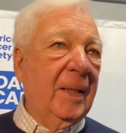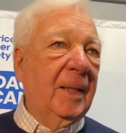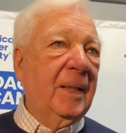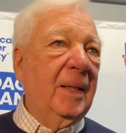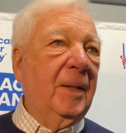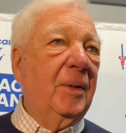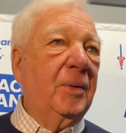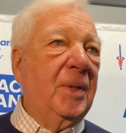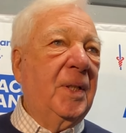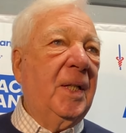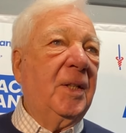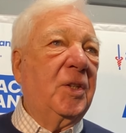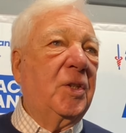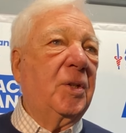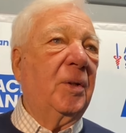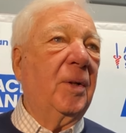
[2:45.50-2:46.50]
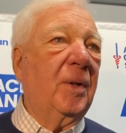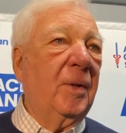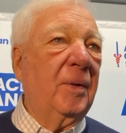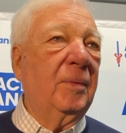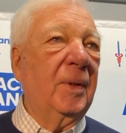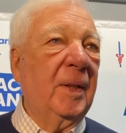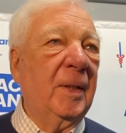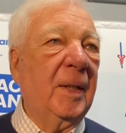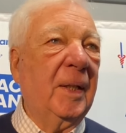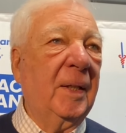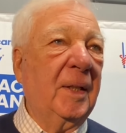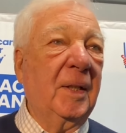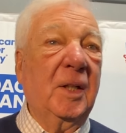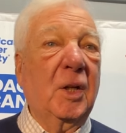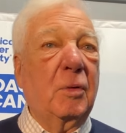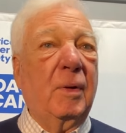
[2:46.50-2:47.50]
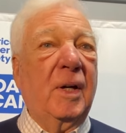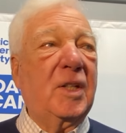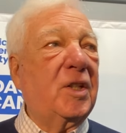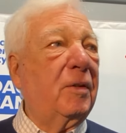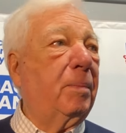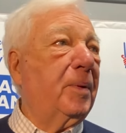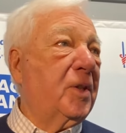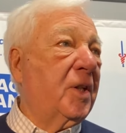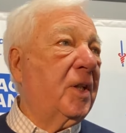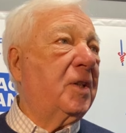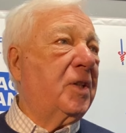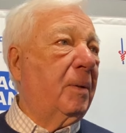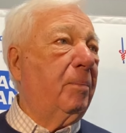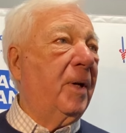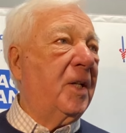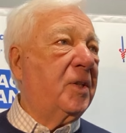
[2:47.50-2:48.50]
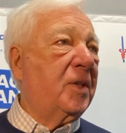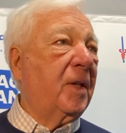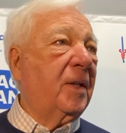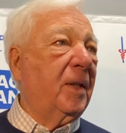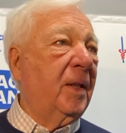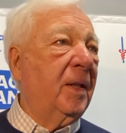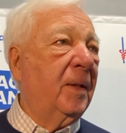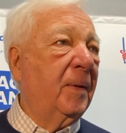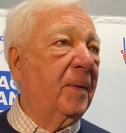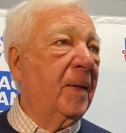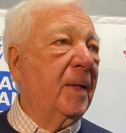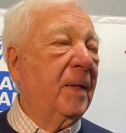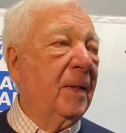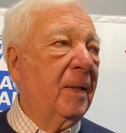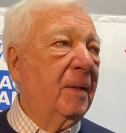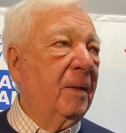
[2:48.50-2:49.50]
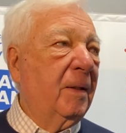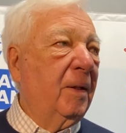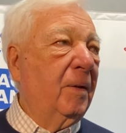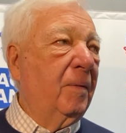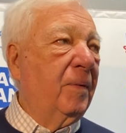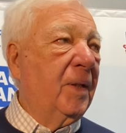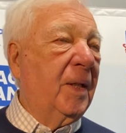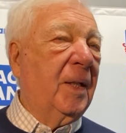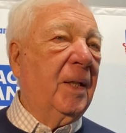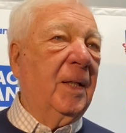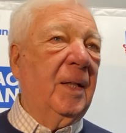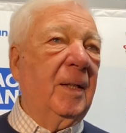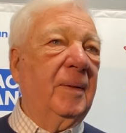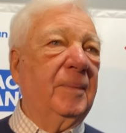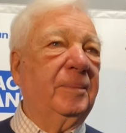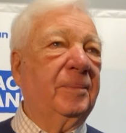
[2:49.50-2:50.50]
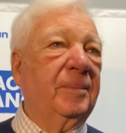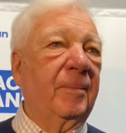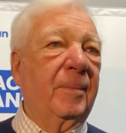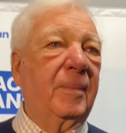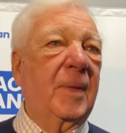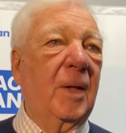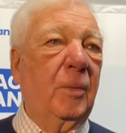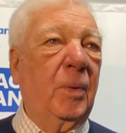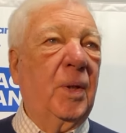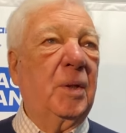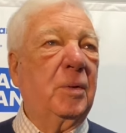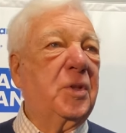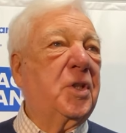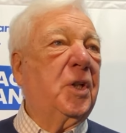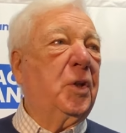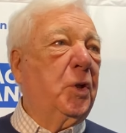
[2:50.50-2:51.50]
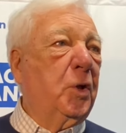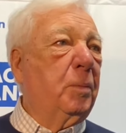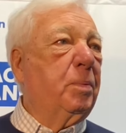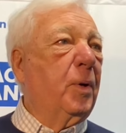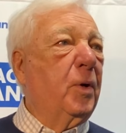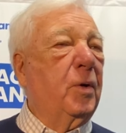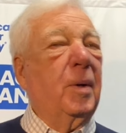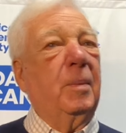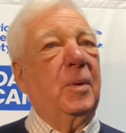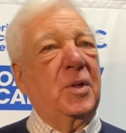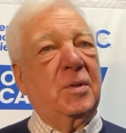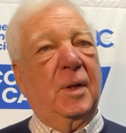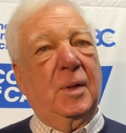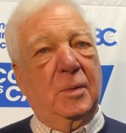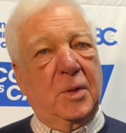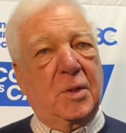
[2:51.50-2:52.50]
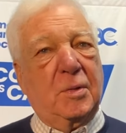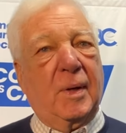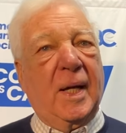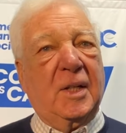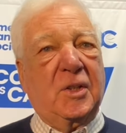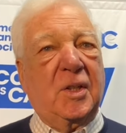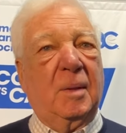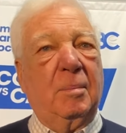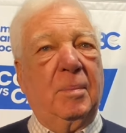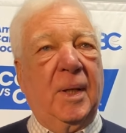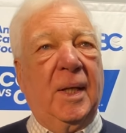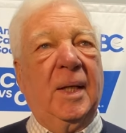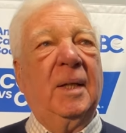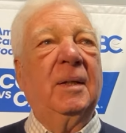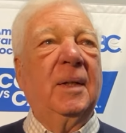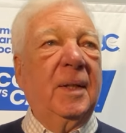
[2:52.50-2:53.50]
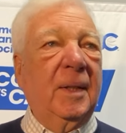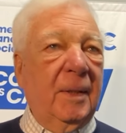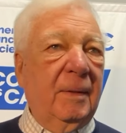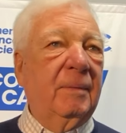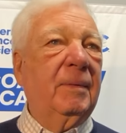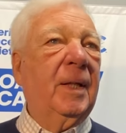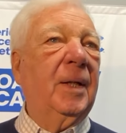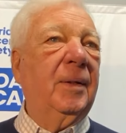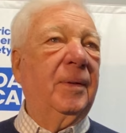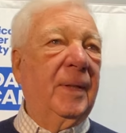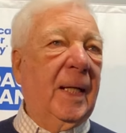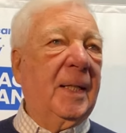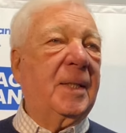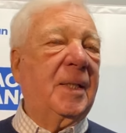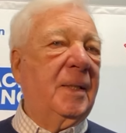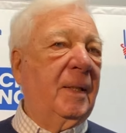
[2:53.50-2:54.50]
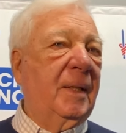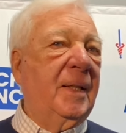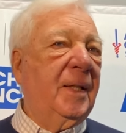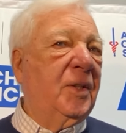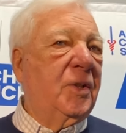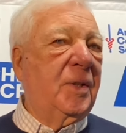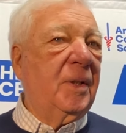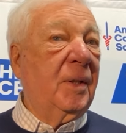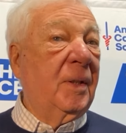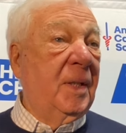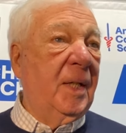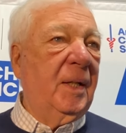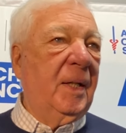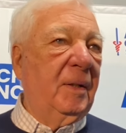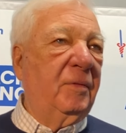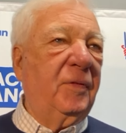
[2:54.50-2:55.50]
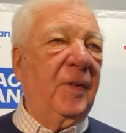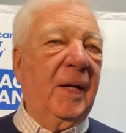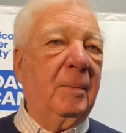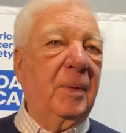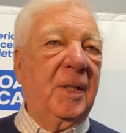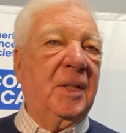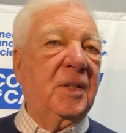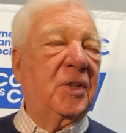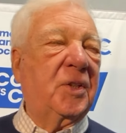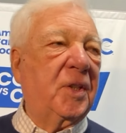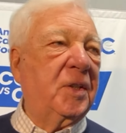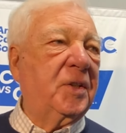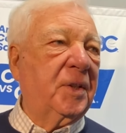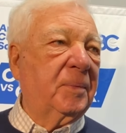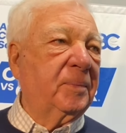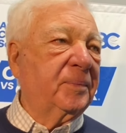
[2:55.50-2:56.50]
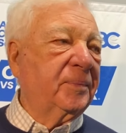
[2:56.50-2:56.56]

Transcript: you know, kids are in an aggressive position, basically. You know, whether it's in your program or trying to attract somebody, you know, that's the kid and family decision.